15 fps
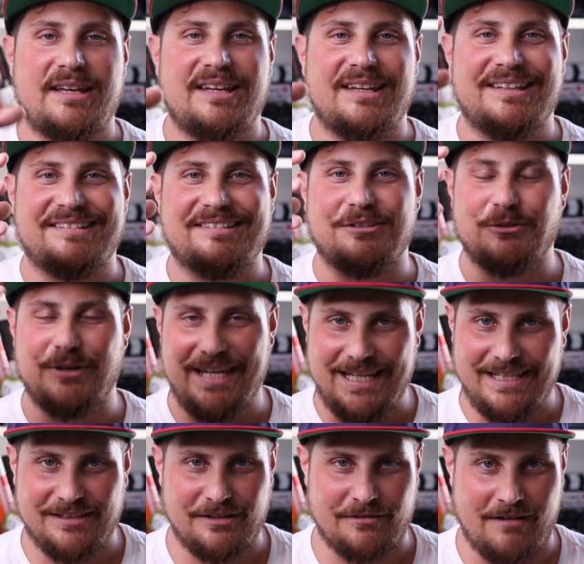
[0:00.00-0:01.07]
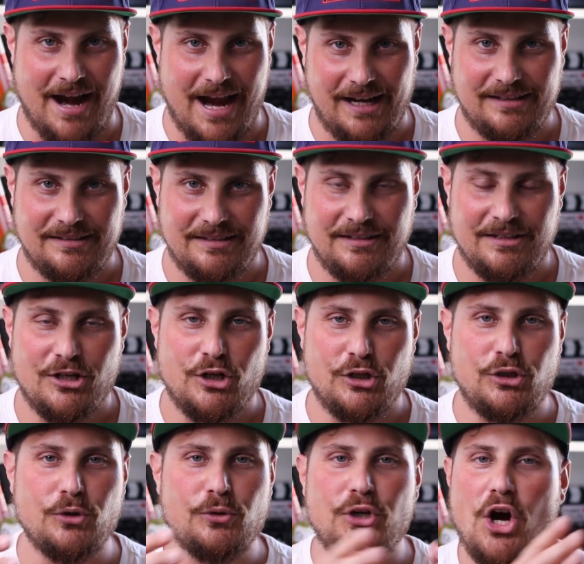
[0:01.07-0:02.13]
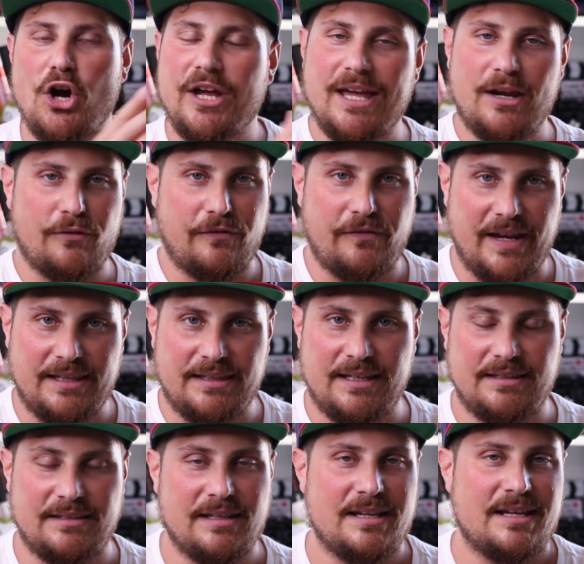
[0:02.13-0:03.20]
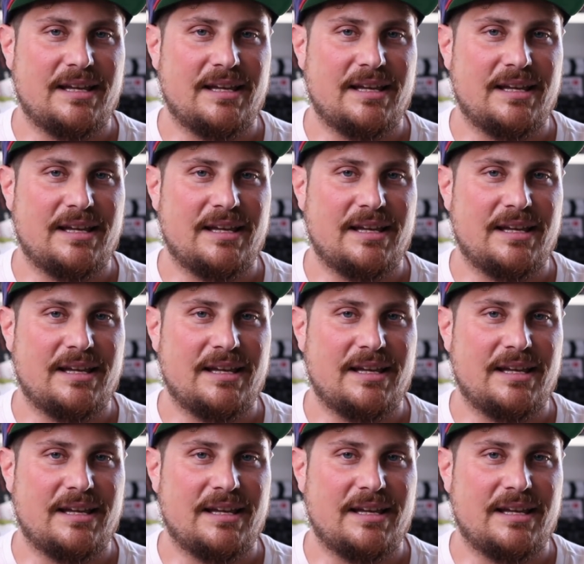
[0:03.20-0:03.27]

is to interact. Do not get offended.